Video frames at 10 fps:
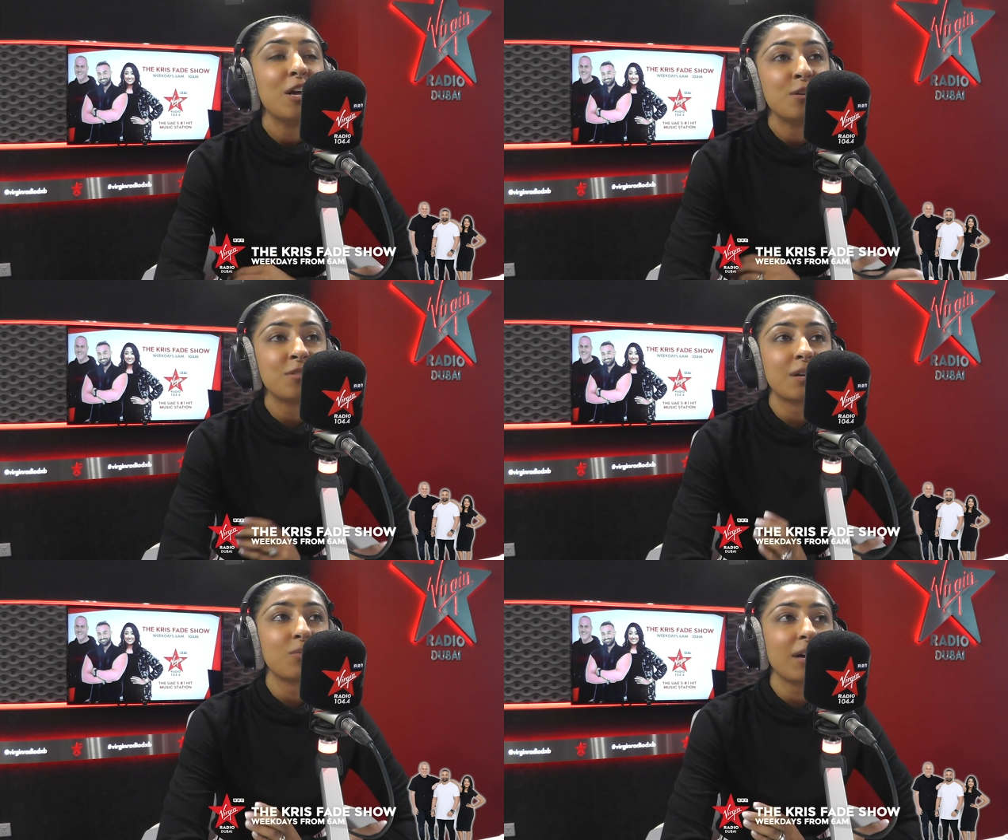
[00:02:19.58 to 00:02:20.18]
You've
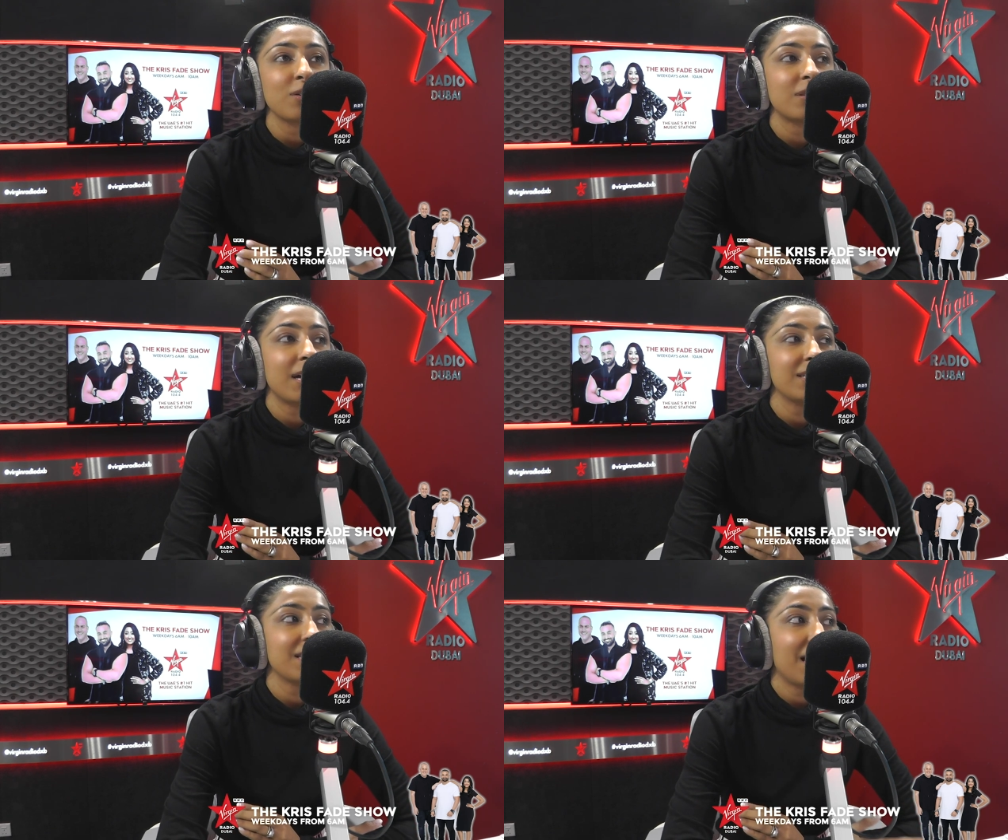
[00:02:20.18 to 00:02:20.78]
set a record
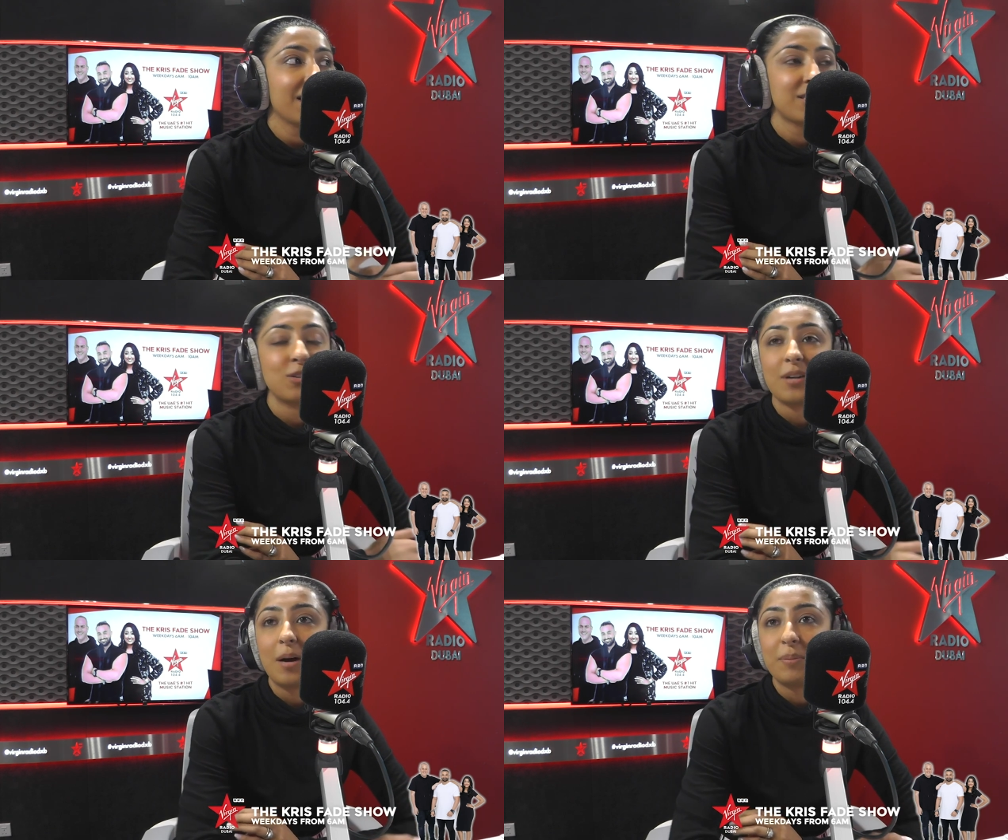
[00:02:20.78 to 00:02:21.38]
that has
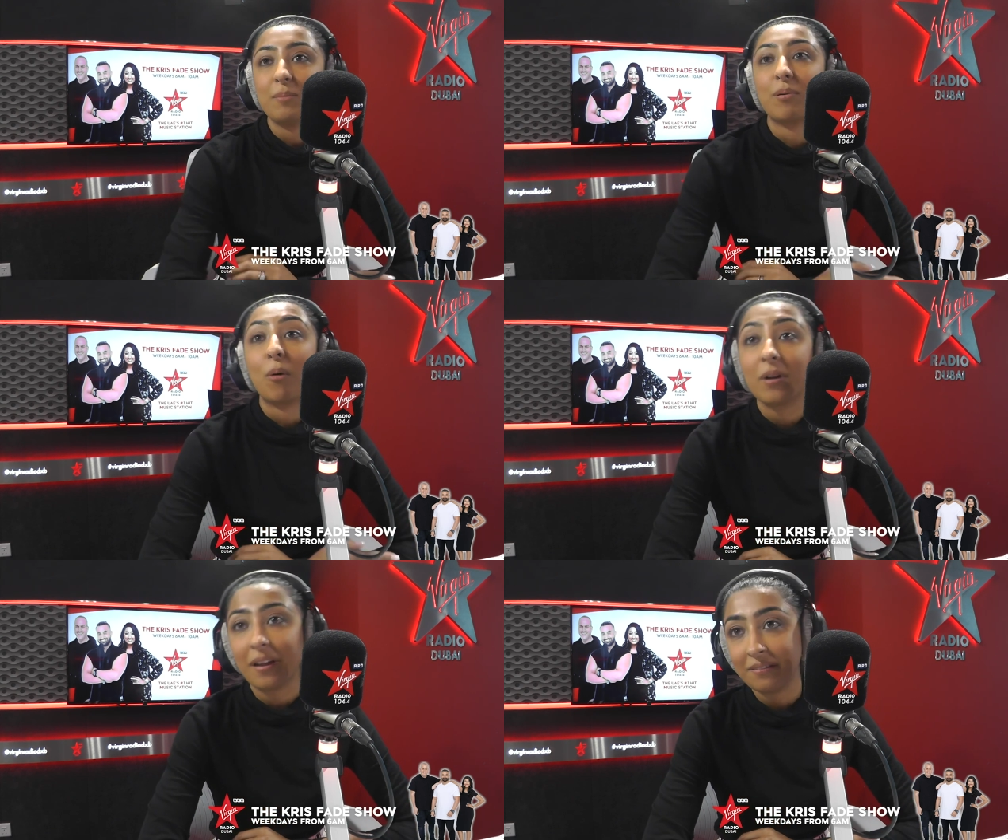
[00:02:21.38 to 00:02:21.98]
still not been
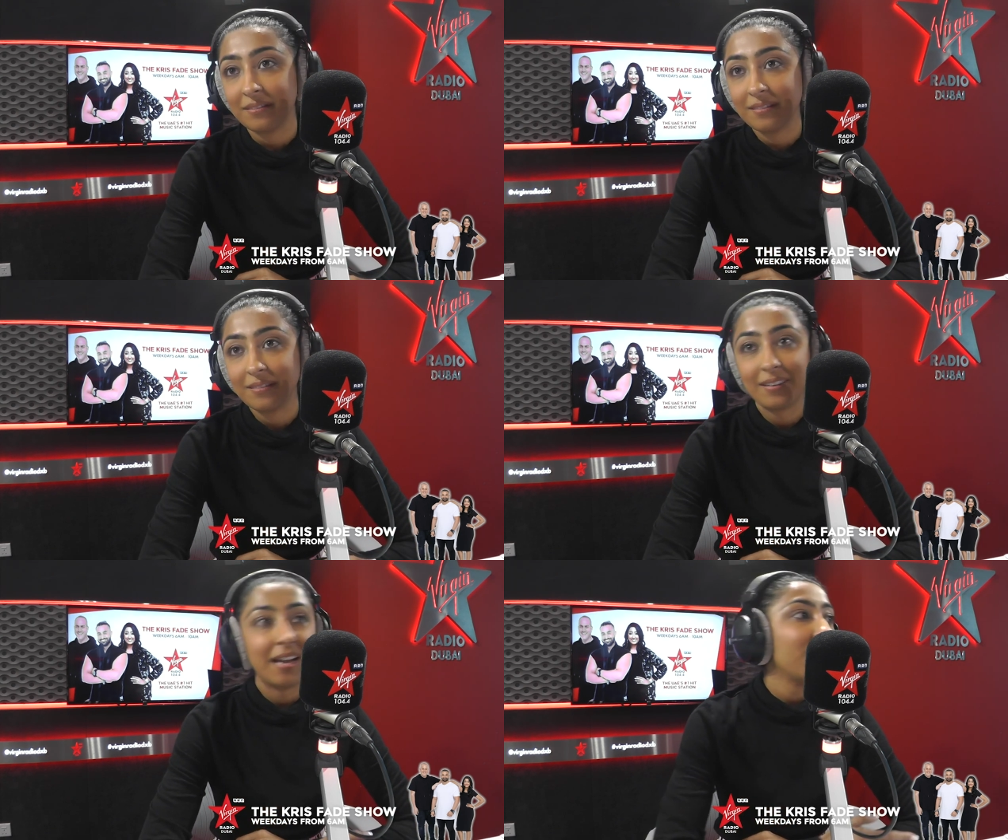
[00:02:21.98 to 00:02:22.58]
broken
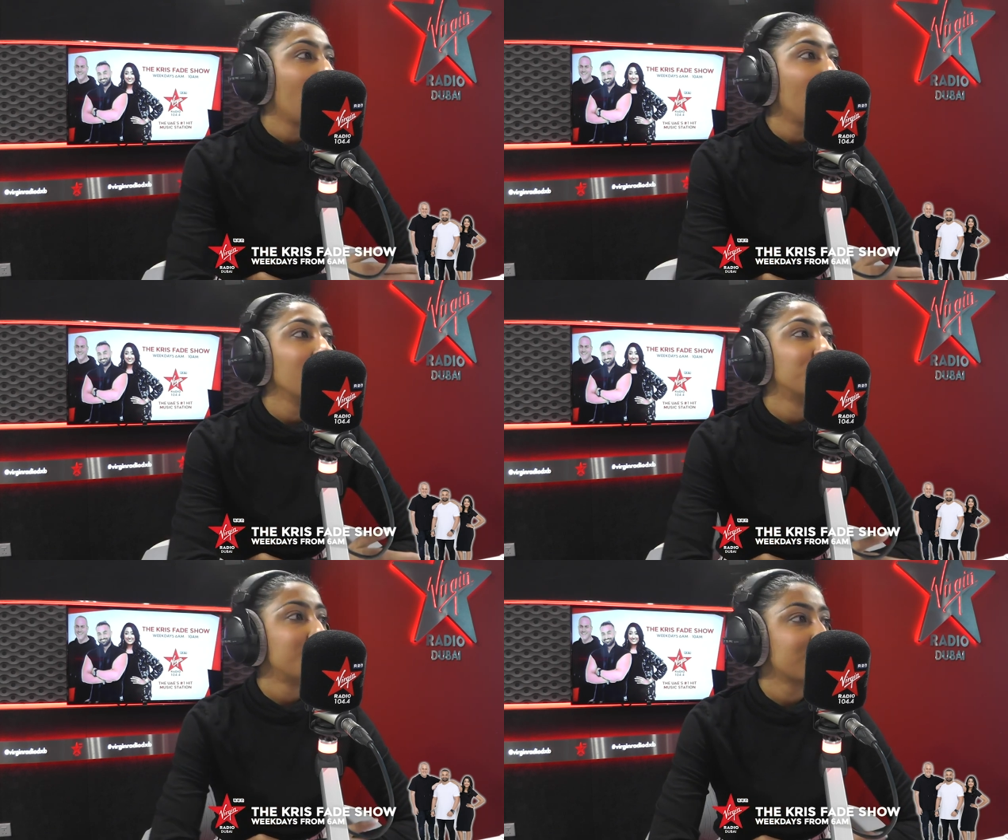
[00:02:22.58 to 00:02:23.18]
in
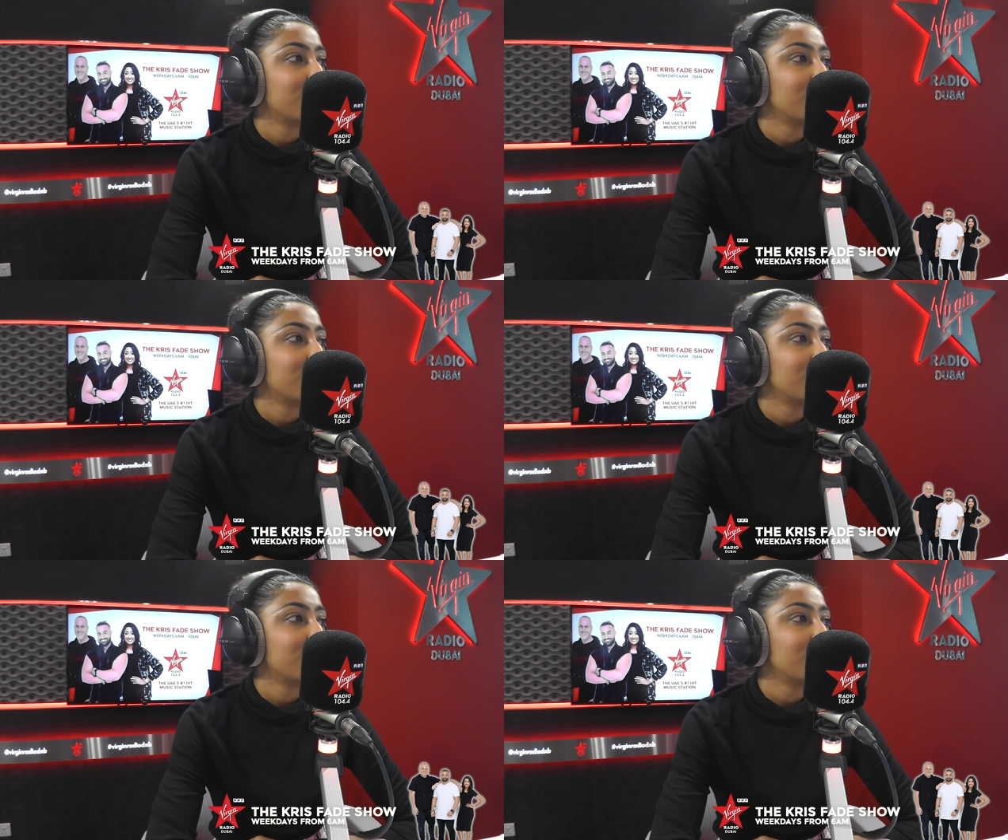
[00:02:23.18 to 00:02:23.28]
all of Miss